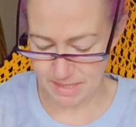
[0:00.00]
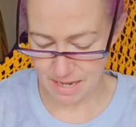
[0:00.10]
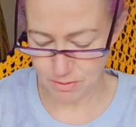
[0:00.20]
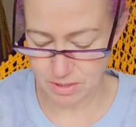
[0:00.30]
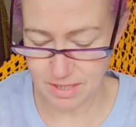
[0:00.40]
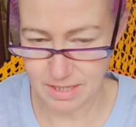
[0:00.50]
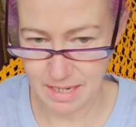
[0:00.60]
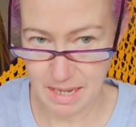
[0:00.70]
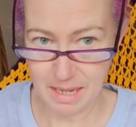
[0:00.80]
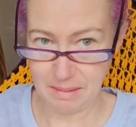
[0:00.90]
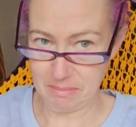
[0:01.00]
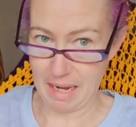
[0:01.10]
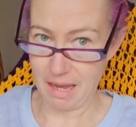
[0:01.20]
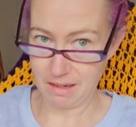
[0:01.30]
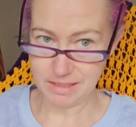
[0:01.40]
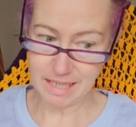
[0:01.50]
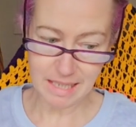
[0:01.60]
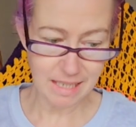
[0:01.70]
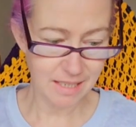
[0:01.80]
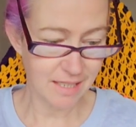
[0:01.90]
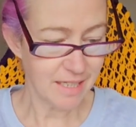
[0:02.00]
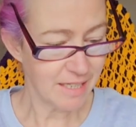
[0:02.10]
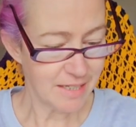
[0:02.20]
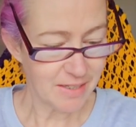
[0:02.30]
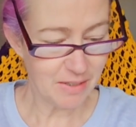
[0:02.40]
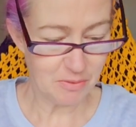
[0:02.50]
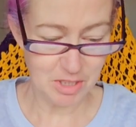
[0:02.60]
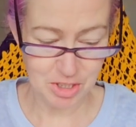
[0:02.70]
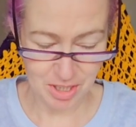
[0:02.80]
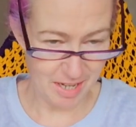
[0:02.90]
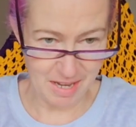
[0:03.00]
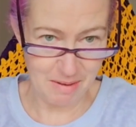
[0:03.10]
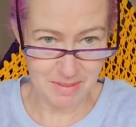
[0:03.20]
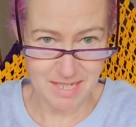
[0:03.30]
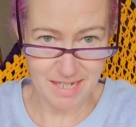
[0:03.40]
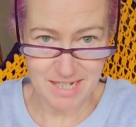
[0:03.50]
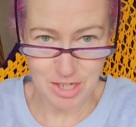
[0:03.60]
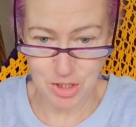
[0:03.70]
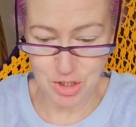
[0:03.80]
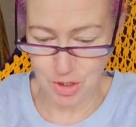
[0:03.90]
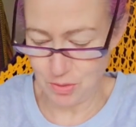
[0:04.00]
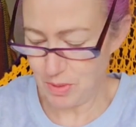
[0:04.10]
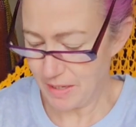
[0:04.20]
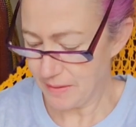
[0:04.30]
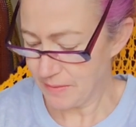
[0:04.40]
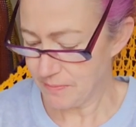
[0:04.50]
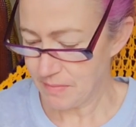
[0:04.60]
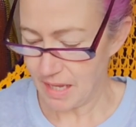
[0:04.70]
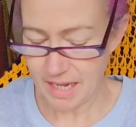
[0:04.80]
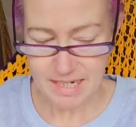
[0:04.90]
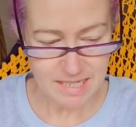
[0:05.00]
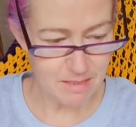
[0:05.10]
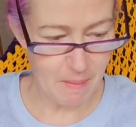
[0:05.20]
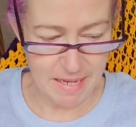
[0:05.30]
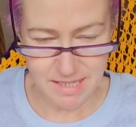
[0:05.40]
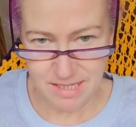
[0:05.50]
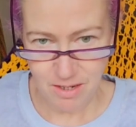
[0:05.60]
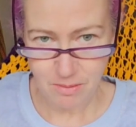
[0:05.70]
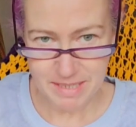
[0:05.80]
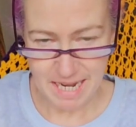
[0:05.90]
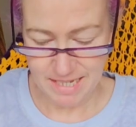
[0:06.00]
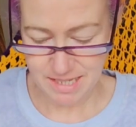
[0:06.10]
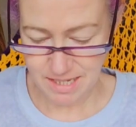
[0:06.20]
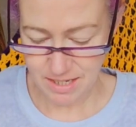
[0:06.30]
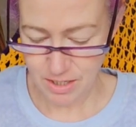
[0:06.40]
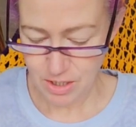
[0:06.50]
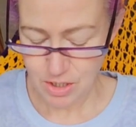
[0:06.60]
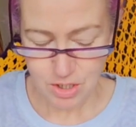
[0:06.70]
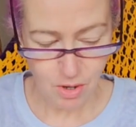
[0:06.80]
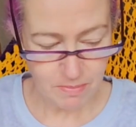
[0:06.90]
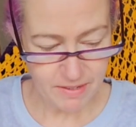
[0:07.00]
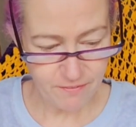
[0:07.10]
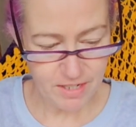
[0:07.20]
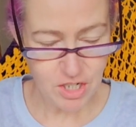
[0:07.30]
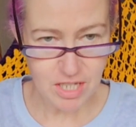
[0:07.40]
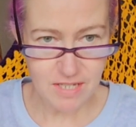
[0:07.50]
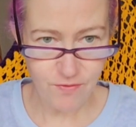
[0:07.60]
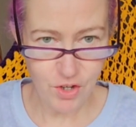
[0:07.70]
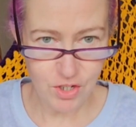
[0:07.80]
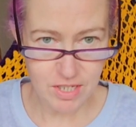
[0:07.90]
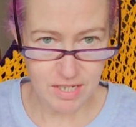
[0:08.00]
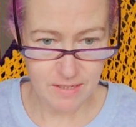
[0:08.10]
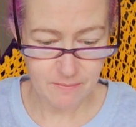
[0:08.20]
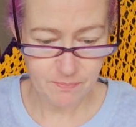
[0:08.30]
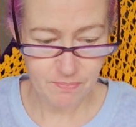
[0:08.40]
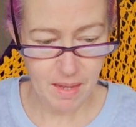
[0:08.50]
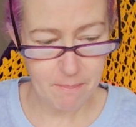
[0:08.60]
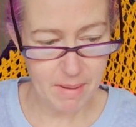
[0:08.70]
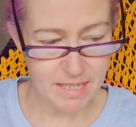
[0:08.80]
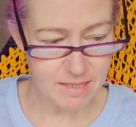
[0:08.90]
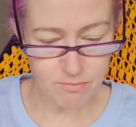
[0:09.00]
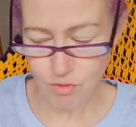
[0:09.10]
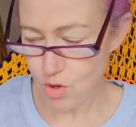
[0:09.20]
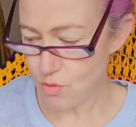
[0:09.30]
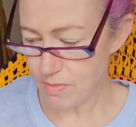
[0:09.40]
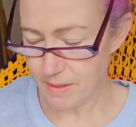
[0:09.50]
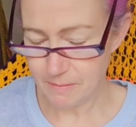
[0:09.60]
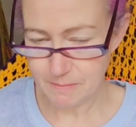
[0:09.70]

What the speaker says: out malarkey, which I'm excited to do, I need space on my desk. So I'm going to finish this first, make some room,